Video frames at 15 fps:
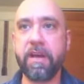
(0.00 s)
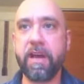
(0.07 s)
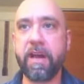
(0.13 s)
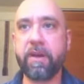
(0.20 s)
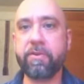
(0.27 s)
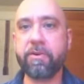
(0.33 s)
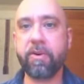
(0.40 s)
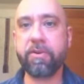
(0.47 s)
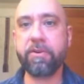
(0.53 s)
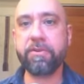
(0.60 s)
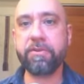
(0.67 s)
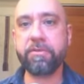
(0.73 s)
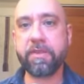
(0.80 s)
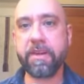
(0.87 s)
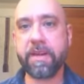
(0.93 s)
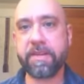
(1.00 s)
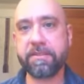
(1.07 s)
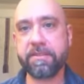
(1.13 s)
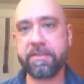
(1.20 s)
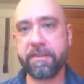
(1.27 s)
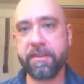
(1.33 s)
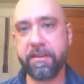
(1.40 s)
I would argue
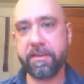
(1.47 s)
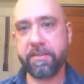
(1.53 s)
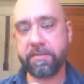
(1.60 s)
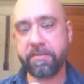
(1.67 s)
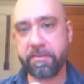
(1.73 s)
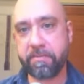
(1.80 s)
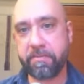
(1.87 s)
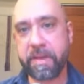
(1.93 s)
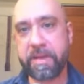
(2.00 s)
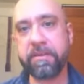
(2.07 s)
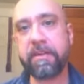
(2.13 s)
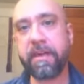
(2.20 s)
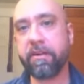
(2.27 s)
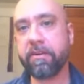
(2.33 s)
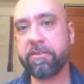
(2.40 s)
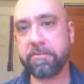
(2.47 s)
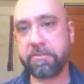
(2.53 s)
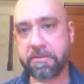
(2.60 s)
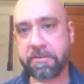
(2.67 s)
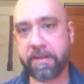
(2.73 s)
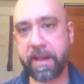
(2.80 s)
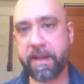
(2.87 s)
that the main
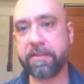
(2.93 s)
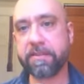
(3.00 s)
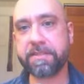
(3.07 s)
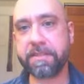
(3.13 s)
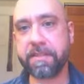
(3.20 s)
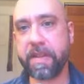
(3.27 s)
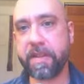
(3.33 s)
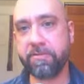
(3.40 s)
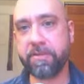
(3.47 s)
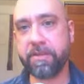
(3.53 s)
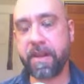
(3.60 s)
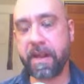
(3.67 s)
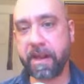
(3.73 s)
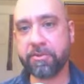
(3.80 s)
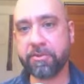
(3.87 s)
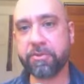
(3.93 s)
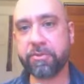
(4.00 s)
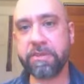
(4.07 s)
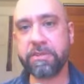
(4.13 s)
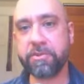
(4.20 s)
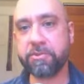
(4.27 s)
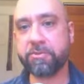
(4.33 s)
characters of Alex and Henry actually do